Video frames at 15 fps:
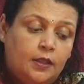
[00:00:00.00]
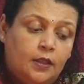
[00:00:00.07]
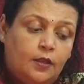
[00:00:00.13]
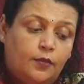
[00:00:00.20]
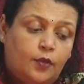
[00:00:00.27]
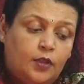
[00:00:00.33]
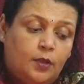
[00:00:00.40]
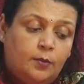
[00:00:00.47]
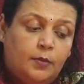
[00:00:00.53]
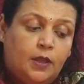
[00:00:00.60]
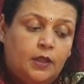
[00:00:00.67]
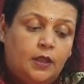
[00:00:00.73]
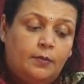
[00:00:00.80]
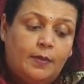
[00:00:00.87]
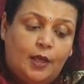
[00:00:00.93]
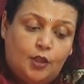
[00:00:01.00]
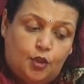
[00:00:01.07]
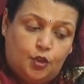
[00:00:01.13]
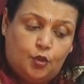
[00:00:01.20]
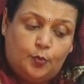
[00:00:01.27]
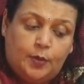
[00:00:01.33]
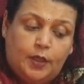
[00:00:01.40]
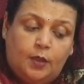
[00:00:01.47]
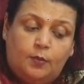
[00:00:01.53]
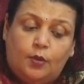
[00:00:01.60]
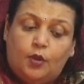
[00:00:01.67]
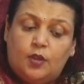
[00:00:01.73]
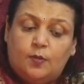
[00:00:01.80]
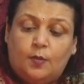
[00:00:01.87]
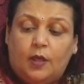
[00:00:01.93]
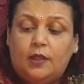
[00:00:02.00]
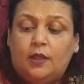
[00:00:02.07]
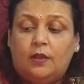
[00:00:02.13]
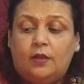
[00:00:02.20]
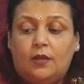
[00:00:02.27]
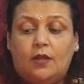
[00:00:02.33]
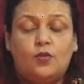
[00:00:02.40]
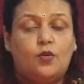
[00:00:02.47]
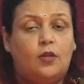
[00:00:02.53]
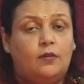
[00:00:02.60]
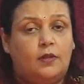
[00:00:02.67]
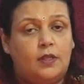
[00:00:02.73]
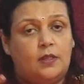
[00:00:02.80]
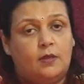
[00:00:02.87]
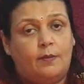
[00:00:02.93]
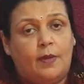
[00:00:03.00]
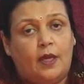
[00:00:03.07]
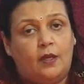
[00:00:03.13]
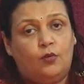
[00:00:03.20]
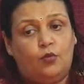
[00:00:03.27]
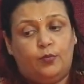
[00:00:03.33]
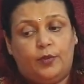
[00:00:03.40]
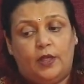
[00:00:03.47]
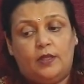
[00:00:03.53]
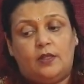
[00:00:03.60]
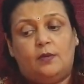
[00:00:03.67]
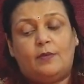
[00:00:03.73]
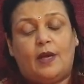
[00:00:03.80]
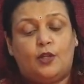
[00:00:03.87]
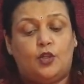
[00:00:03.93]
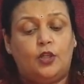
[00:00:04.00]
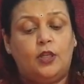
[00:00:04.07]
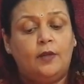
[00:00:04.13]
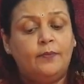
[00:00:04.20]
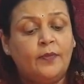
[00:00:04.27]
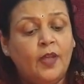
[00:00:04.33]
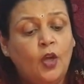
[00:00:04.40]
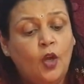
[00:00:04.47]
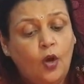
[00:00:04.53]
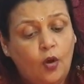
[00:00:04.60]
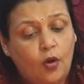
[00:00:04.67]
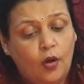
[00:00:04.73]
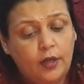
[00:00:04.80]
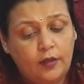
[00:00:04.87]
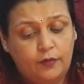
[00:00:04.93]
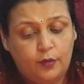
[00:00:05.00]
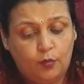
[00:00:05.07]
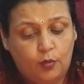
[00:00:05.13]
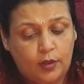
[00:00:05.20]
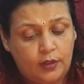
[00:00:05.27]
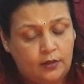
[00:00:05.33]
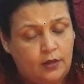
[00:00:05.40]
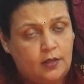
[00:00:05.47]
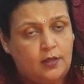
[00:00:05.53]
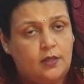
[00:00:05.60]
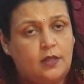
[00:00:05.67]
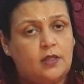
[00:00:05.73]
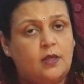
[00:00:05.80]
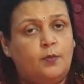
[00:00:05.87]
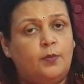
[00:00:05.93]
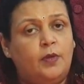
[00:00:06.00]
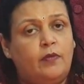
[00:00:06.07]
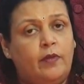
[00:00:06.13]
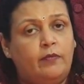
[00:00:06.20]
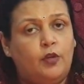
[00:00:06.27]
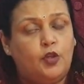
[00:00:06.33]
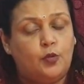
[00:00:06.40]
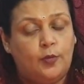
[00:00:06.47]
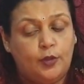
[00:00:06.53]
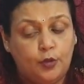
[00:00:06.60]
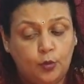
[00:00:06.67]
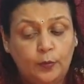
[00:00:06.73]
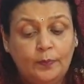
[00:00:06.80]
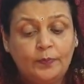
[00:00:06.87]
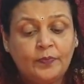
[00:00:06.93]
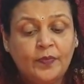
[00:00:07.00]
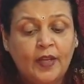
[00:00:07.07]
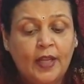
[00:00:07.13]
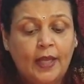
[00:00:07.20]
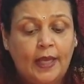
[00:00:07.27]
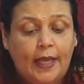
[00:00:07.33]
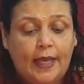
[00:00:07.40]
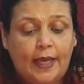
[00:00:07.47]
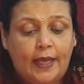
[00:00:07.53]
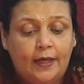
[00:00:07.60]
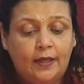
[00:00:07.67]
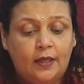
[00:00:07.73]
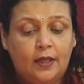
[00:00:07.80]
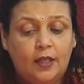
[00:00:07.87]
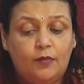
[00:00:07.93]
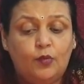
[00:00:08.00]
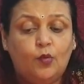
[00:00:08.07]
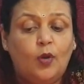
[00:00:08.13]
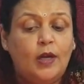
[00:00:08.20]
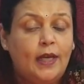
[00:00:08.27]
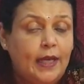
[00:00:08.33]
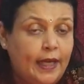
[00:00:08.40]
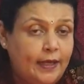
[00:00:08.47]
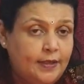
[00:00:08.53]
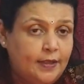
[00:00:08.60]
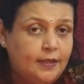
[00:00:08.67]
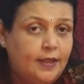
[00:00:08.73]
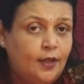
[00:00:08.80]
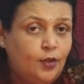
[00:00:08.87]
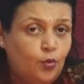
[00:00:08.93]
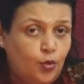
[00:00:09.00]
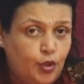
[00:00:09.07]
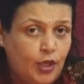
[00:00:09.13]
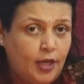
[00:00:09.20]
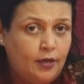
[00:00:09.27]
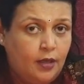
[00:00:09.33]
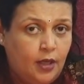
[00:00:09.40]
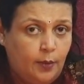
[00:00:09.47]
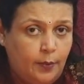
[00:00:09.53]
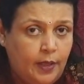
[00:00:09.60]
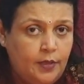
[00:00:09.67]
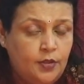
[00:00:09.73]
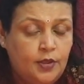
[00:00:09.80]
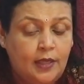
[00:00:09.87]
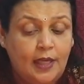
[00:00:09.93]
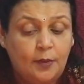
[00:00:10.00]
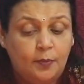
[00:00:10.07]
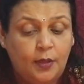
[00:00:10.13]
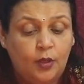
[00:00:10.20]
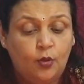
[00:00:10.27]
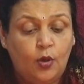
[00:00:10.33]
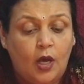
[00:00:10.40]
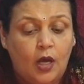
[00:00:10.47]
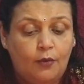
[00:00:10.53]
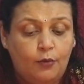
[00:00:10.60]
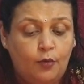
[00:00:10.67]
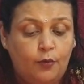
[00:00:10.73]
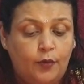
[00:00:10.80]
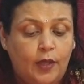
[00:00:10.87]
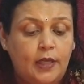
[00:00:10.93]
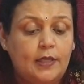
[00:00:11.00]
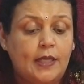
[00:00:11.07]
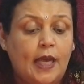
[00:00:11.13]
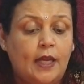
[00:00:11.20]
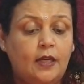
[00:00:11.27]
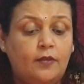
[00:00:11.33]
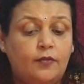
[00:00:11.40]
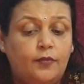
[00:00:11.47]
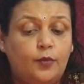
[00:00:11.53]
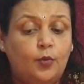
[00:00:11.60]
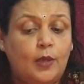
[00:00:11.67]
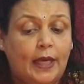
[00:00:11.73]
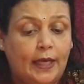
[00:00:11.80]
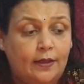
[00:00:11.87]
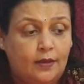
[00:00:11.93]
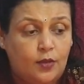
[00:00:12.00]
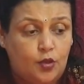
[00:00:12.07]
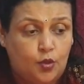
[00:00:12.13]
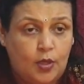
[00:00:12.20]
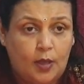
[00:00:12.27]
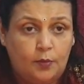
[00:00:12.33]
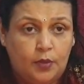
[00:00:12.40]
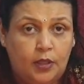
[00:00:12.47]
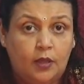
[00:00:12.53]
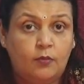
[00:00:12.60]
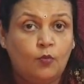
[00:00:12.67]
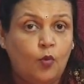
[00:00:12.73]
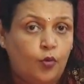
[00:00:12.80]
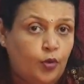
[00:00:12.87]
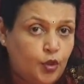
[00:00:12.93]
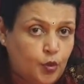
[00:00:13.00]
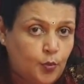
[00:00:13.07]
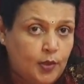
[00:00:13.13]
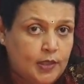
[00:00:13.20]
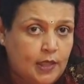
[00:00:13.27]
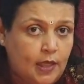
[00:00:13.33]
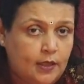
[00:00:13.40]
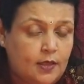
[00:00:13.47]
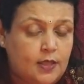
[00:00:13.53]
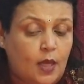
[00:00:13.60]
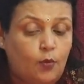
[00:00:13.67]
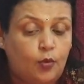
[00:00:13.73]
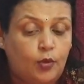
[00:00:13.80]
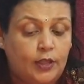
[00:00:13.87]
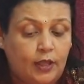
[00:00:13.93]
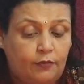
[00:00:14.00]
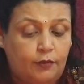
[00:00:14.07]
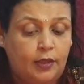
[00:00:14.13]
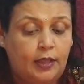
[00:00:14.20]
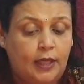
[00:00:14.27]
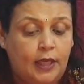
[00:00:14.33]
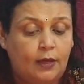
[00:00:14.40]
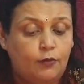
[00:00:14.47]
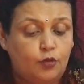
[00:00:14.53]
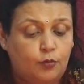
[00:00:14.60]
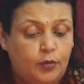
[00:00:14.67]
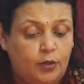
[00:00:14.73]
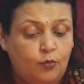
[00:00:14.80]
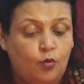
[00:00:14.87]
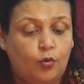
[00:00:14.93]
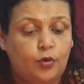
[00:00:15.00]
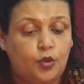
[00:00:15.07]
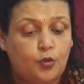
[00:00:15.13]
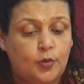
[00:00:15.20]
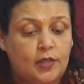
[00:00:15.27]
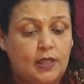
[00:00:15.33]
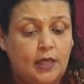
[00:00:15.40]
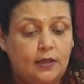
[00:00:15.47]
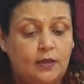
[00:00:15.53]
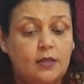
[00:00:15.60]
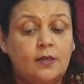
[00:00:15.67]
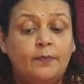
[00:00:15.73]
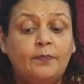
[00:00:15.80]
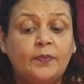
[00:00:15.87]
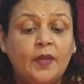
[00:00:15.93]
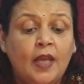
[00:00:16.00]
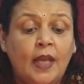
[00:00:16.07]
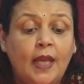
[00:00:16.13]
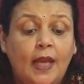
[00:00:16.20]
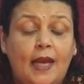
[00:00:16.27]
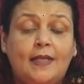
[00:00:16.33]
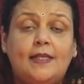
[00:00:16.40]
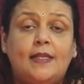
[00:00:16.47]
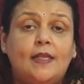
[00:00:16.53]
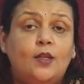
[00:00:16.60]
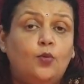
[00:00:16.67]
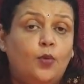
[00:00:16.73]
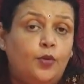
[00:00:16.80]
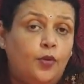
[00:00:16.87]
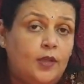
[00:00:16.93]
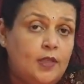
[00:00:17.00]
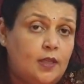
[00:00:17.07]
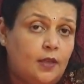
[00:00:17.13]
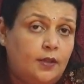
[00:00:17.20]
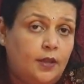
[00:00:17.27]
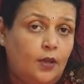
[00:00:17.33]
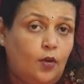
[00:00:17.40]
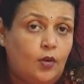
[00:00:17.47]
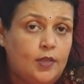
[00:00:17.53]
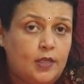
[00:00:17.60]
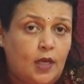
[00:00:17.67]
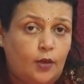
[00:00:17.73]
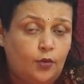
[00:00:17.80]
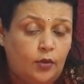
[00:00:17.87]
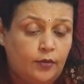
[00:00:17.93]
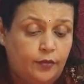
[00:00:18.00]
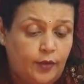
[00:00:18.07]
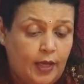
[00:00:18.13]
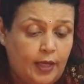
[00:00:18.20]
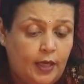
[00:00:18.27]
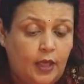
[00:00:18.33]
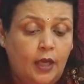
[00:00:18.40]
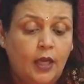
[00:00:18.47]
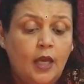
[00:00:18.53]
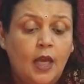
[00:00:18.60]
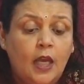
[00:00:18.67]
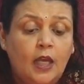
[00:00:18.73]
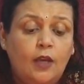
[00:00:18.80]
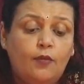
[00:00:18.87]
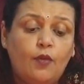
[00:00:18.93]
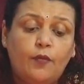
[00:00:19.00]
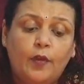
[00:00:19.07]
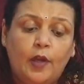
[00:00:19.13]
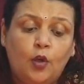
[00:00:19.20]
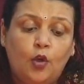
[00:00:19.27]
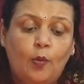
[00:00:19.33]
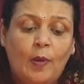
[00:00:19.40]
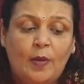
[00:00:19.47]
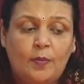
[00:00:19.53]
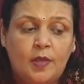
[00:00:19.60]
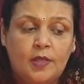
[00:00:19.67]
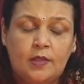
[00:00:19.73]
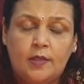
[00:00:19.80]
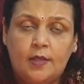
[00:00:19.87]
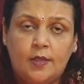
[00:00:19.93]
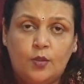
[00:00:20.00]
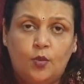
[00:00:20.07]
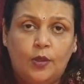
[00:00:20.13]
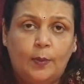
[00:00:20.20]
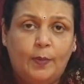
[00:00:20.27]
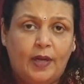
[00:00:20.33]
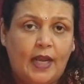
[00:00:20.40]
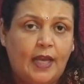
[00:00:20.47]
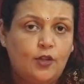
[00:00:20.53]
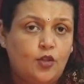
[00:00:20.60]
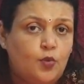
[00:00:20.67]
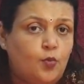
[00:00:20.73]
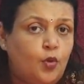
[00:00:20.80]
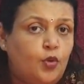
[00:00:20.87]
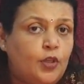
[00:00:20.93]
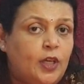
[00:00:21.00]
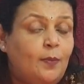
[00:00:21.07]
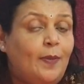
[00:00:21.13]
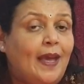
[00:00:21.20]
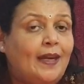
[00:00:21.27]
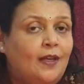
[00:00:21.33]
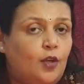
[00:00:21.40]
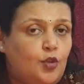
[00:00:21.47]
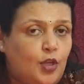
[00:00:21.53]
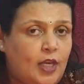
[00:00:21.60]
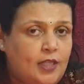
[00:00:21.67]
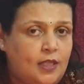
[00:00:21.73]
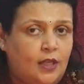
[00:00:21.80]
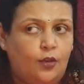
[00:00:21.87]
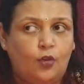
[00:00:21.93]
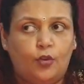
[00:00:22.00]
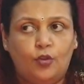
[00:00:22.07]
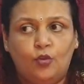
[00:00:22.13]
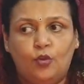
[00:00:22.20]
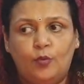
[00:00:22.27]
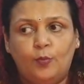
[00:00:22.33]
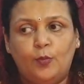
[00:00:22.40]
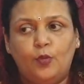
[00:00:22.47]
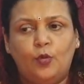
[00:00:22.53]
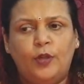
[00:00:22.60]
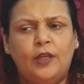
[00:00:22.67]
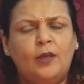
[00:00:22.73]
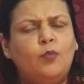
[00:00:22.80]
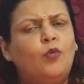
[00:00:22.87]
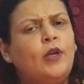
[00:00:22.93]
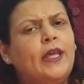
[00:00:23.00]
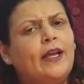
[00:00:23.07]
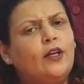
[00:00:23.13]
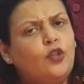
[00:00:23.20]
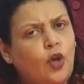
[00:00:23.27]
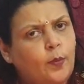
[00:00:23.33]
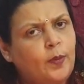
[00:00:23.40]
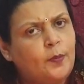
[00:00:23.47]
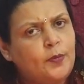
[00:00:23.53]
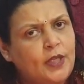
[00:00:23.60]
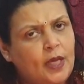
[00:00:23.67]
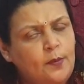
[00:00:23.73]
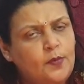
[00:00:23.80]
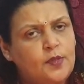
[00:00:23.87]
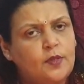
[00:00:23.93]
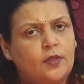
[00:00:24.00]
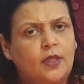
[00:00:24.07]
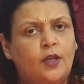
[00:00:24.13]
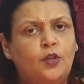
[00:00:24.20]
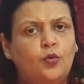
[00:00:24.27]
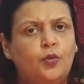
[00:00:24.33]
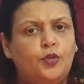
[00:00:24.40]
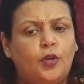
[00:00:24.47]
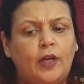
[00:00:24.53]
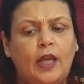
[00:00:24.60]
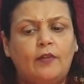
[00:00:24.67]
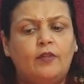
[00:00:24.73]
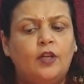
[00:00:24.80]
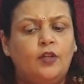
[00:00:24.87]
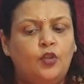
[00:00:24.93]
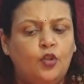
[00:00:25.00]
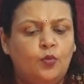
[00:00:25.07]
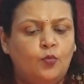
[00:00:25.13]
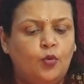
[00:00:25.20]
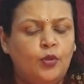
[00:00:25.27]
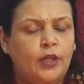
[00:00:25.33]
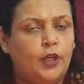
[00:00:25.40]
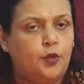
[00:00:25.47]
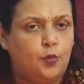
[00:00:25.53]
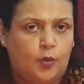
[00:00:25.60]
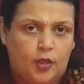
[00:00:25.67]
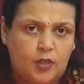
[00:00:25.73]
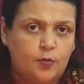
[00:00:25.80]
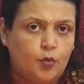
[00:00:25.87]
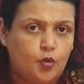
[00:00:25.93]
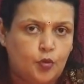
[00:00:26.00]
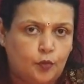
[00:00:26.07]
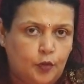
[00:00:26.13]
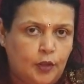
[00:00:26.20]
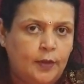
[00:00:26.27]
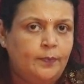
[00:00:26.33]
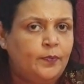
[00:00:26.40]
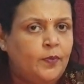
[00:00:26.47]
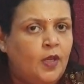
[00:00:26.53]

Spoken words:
here for the Merlin magic to begin, because Merlin is always the man who brings in magic. Or if you want, this is a simple one which will do. And if you all liked it, then do share a comment. Let me know how you felt, and if you like this, should I bring in more rituals like this? I would definitely love to bring more rituals like this. As I said, do it on a Sunday or start on a Friday. If you feel, no, my business is good, but I just want to keep energizing it, or doing it more like a top-up types, then do it on every new moon. It works beautifully.